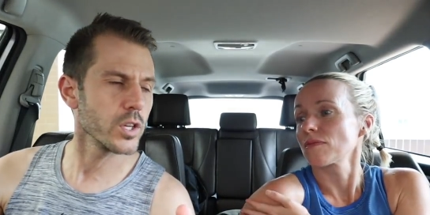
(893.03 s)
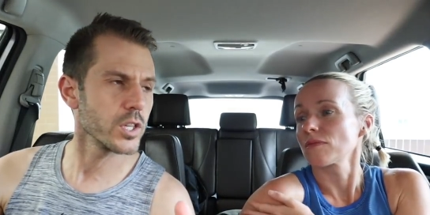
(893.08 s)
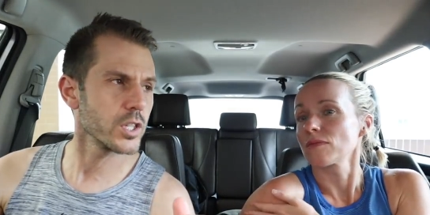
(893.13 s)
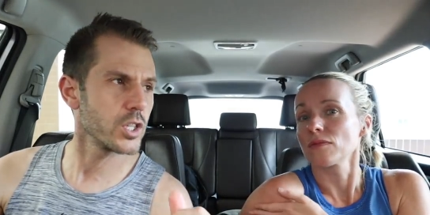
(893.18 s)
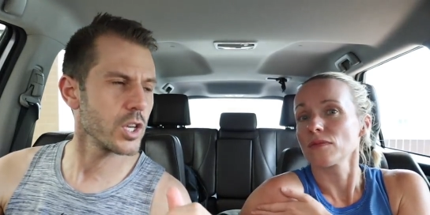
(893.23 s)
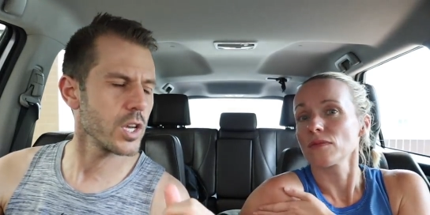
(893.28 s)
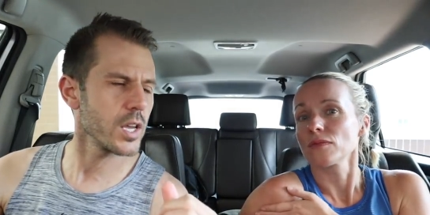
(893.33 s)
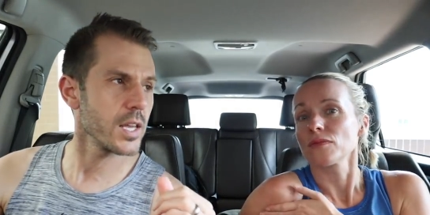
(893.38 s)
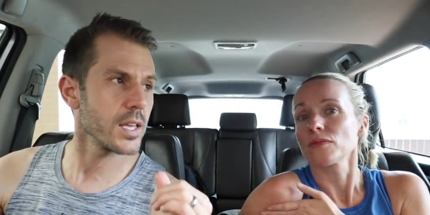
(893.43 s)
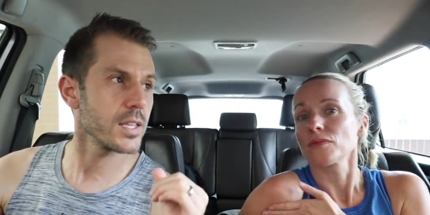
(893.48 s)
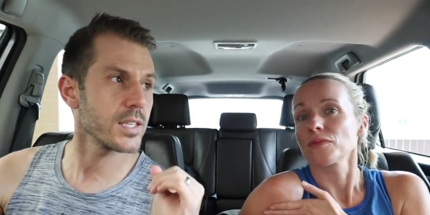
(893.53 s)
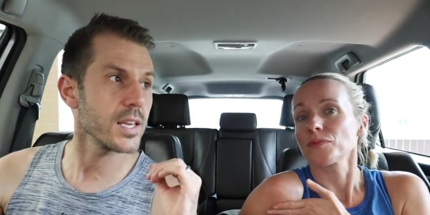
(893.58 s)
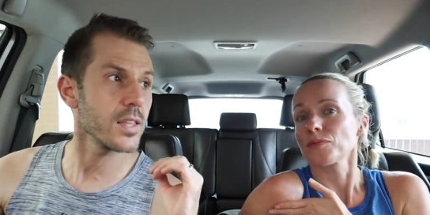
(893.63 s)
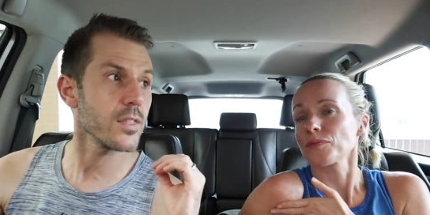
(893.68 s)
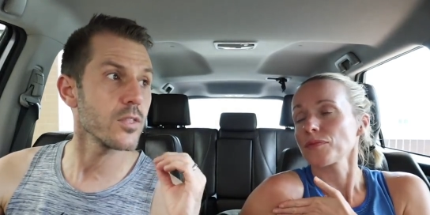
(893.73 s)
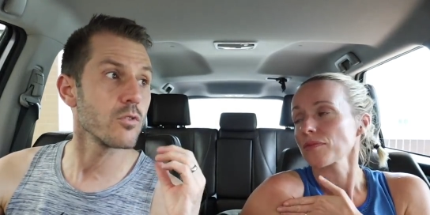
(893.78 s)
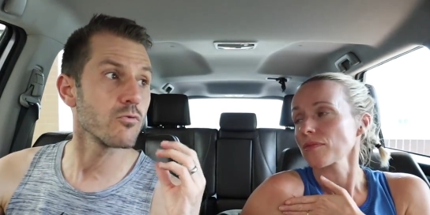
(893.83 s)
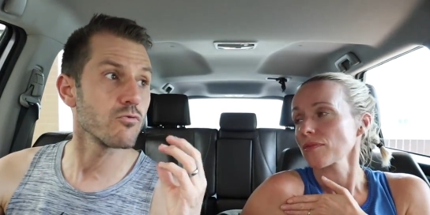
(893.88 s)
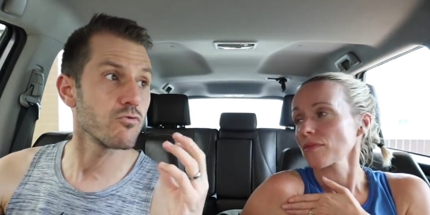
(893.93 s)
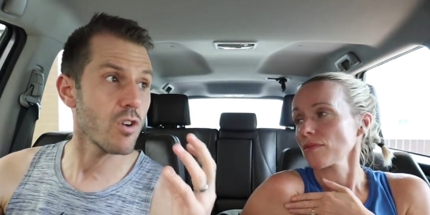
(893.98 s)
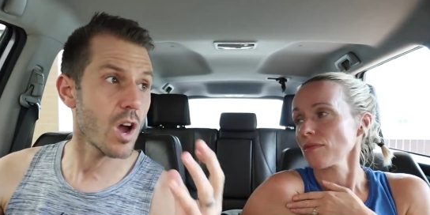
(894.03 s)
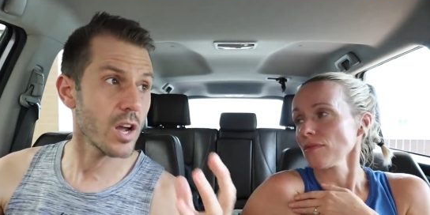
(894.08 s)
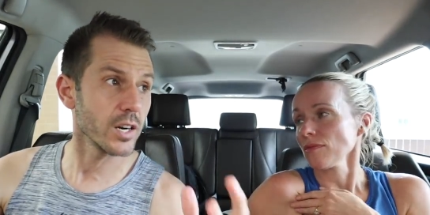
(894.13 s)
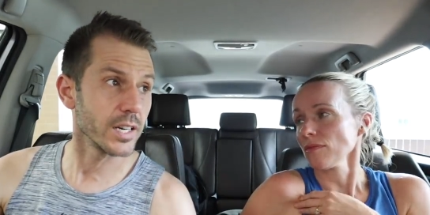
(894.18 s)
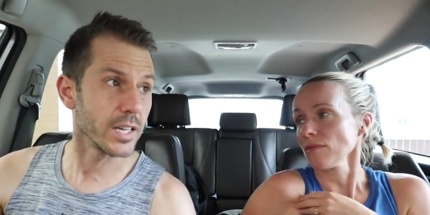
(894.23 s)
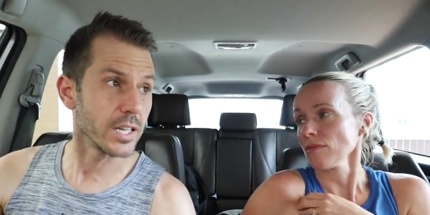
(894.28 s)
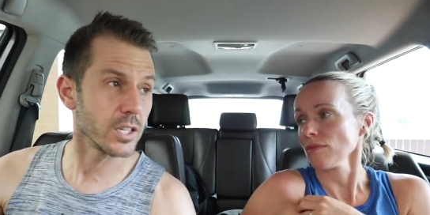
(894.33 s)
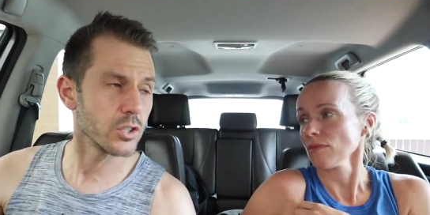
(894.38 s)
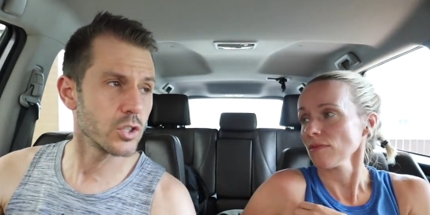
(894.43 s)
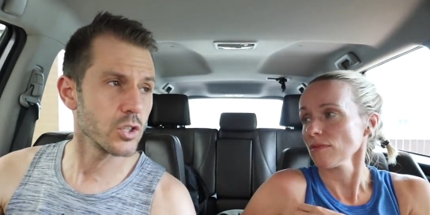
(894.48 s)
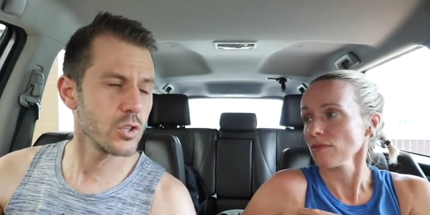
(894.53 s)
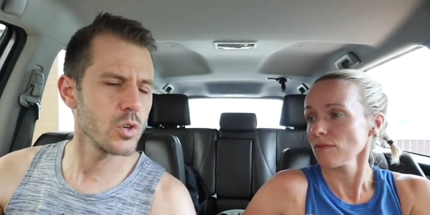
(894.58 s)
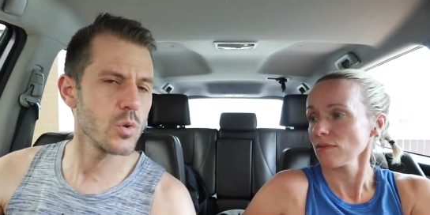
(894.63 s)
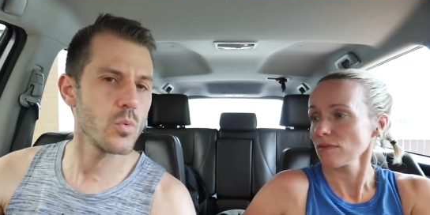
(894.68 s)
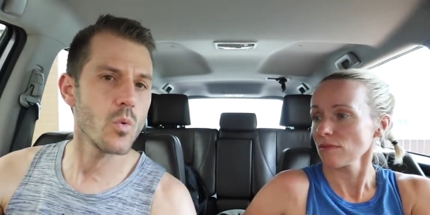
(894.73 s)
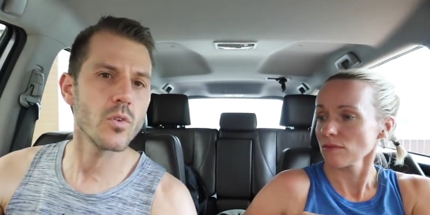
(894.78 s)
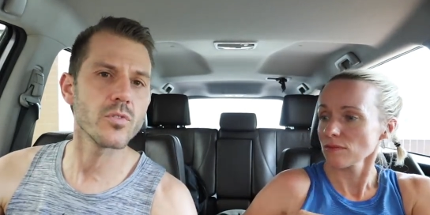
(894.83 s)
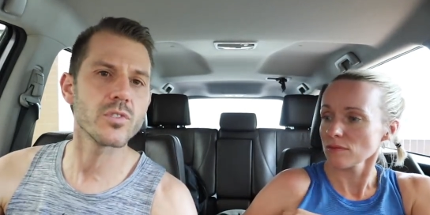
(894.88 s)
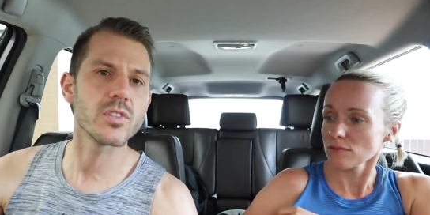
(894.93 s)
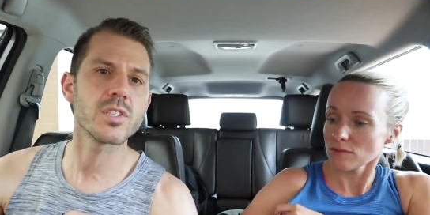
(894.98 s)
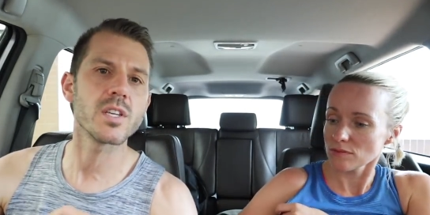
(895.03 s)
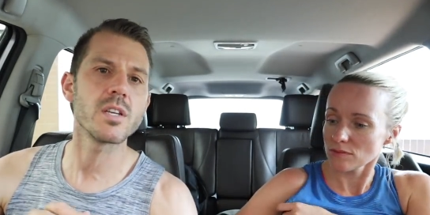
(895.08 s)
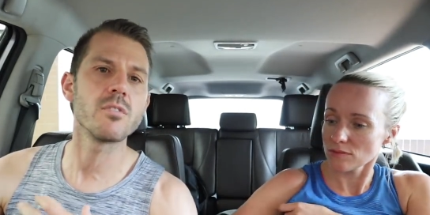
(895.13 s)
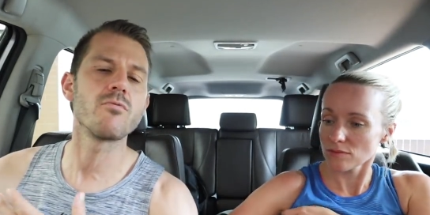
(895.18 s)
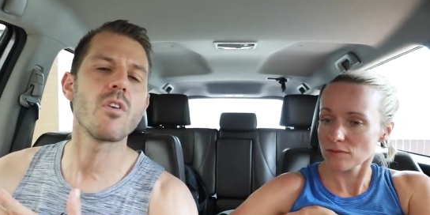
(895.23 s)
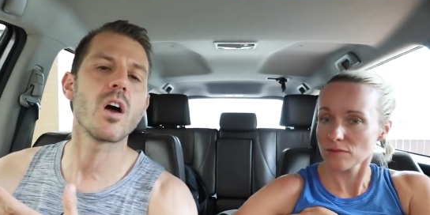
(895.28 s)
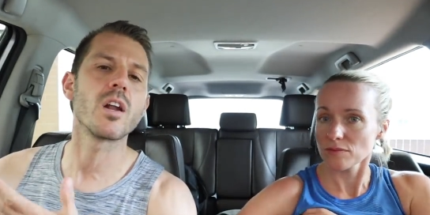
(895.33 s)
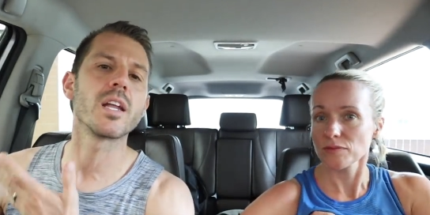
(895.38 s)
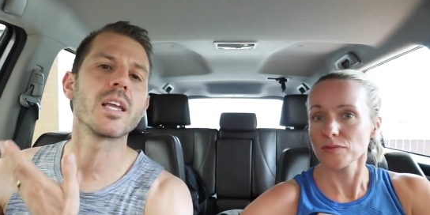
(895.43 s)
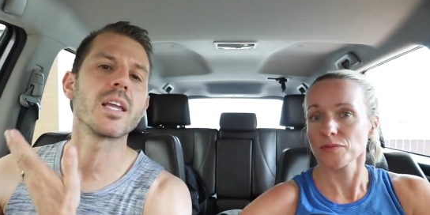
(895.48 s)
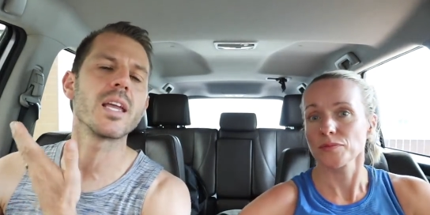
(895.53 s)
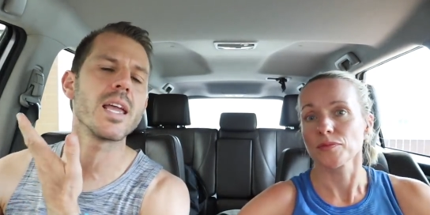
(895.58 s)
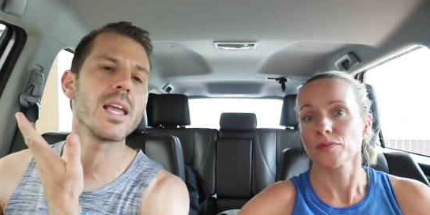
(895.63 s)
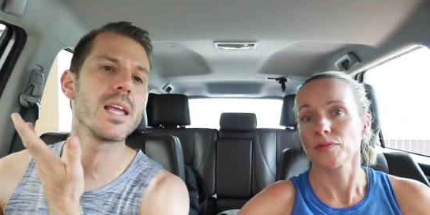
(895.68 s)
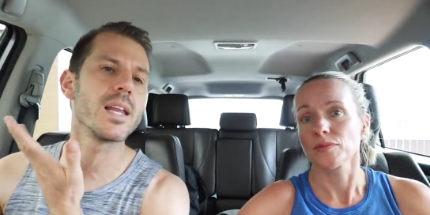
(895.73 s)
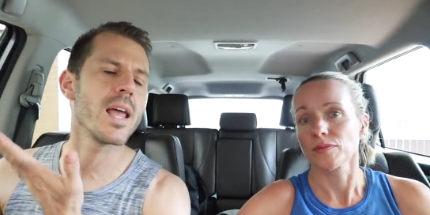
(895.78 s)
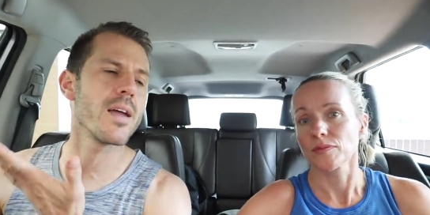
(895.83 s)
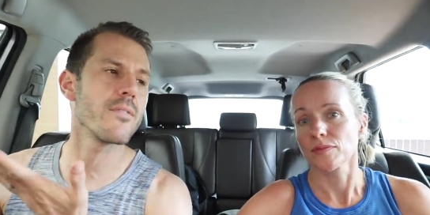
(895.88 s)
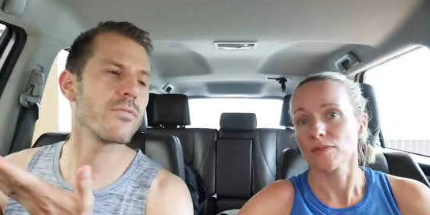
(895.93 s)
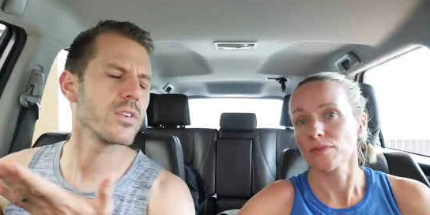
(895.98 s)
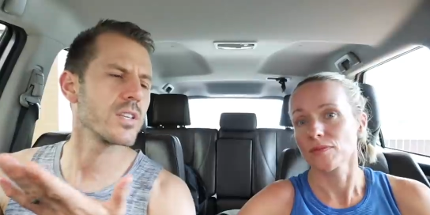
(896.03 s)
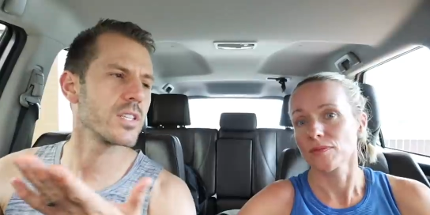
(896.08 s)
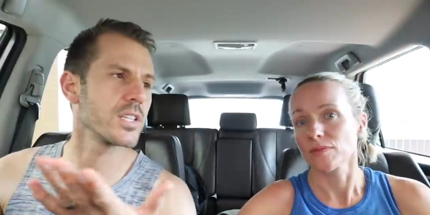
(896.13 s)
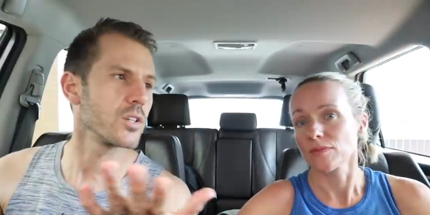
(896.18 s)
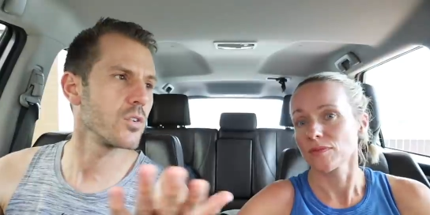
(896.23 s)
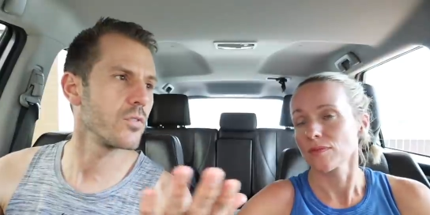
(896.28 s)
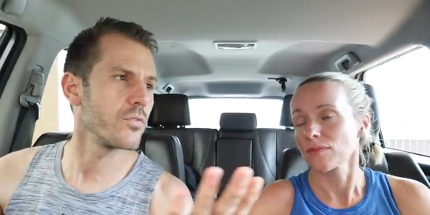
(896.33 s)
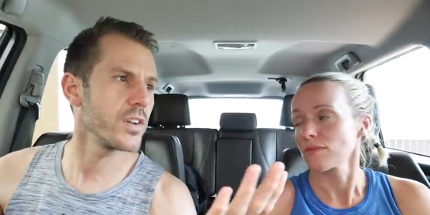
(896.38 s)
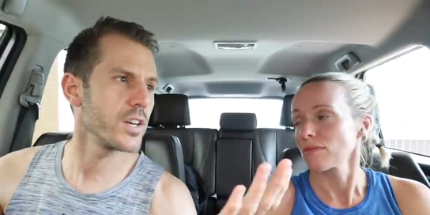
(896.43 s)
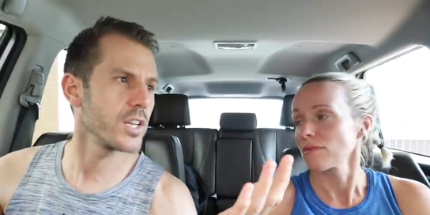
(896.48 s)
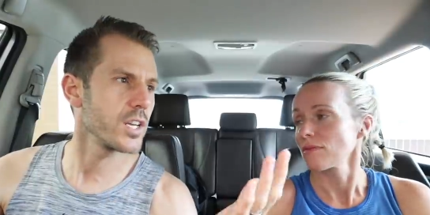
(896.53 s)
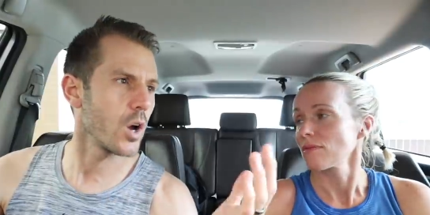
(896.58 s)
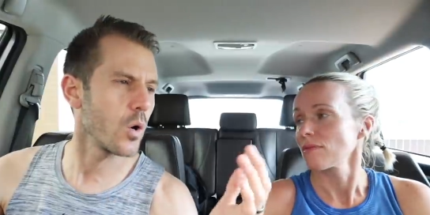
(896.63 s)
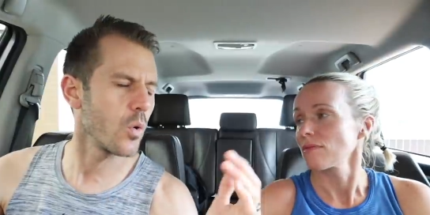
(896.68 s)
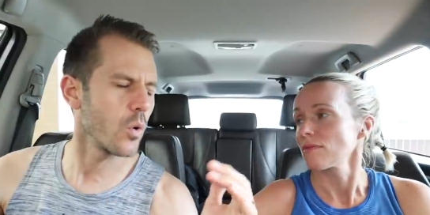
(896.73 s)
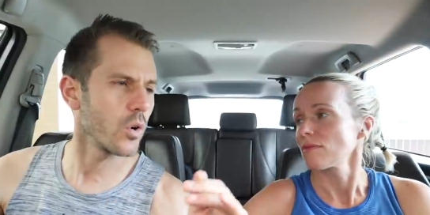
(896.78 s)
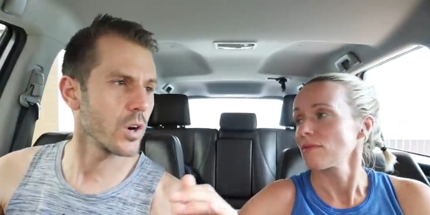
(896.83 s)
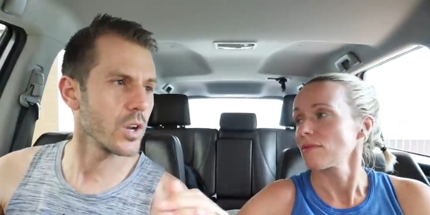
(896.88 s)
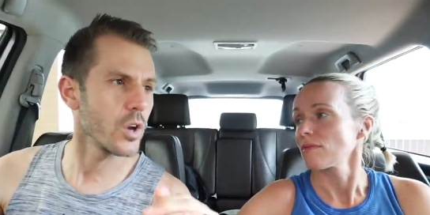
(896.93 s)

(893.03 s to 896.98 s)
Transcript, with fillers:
Speaker 1: Is it the running? Do you want to see running in every single video,